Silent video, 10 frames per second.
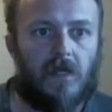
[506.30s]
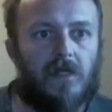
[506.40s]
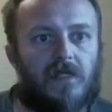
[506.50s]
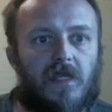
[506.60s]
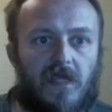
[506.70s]

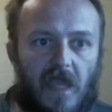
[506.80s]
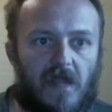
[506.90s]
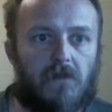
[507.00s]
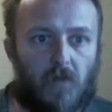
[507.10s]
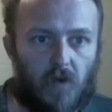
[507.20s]
to
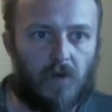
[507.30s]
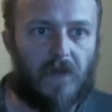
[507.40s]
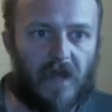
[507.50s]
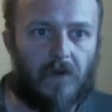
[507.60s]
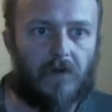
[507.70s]
gain more
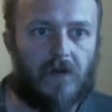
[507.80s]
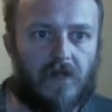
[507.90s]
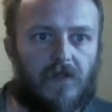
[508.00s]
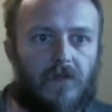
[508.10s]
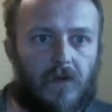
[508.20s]
power and
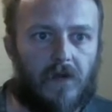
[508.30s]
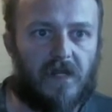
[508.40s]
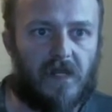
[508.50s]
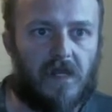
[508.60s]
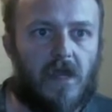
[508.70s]

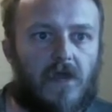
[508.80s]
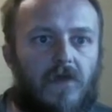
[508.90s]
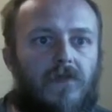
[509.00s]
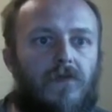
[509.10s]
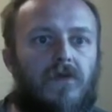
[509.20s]
authority
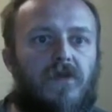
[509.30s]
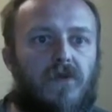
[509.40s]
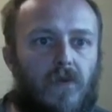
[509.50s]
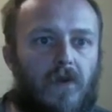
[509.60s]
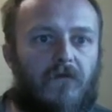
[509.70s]
through
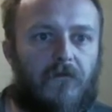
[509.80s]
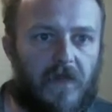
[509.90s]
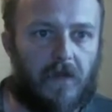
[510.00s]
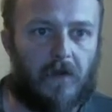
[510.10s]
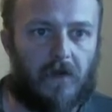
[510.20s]
your
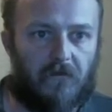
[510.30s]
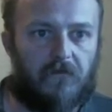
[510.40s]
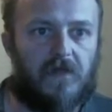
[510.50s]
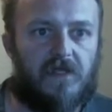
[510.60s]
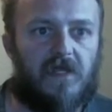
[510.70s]
fear
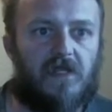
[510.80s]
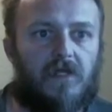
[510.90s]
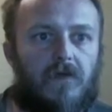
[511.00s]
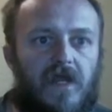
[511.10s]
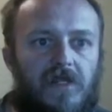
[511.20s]
of the
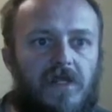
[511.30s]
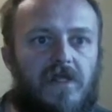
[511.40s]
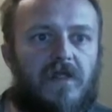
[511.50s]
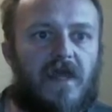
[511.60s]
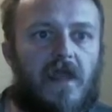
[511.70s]

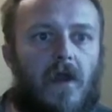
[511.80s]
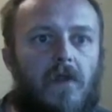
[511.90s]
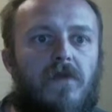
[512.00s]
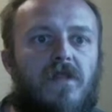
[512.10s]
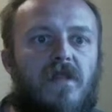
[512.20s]
situation. They
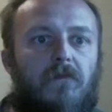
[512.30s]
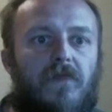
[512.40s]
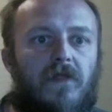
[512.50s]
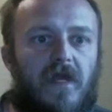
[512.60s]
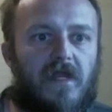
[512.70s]
are
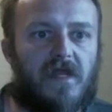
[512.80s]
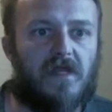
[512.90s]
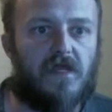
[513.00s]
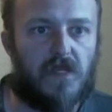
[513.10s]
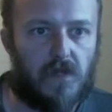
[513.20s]

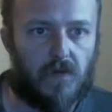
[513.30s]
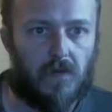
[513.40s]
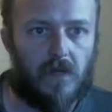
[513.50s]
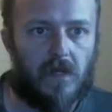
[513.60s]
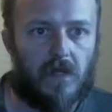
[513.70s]
manipulating
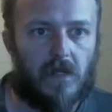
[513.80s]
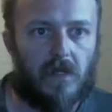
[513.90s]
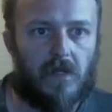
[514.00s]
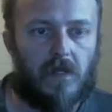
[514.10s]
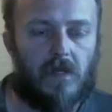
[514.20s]
you
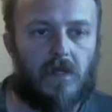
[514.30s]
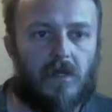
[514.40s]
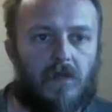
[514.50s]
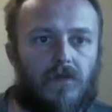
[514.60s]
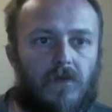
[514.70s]

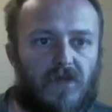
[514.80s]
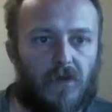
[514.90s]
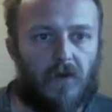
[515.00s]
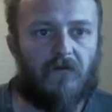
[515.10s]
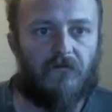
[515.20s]
through
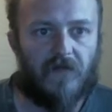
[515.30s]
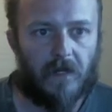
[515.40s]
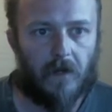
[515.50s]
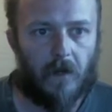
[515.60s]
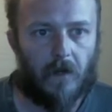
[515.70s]
your
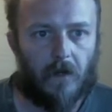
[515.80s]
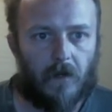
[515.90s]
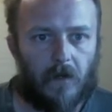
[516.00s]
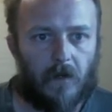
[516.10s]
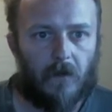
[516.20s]
fear.
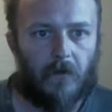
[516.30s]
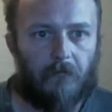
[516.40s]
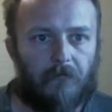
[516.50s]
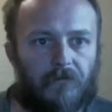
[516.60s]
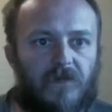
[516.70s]

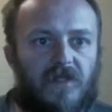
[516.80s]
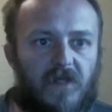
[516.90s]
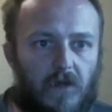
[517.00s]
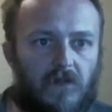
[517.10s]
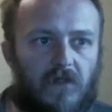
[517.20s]

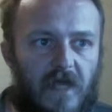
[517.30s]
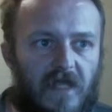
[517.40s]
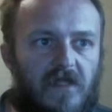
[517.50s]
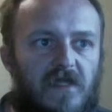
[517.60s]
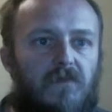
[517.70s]
Don't
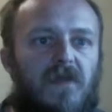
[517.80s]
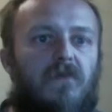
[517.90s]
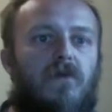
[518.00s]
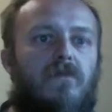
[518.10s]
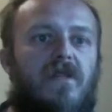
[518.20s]
let these
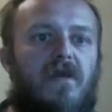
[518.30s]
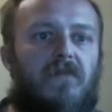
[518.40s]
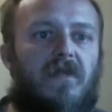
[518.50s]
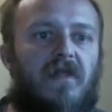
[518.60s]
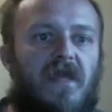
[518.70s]
people
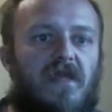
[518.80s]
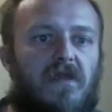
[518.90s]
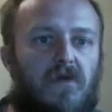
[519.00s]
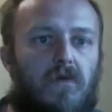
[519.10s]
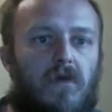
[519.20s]
manipulate you.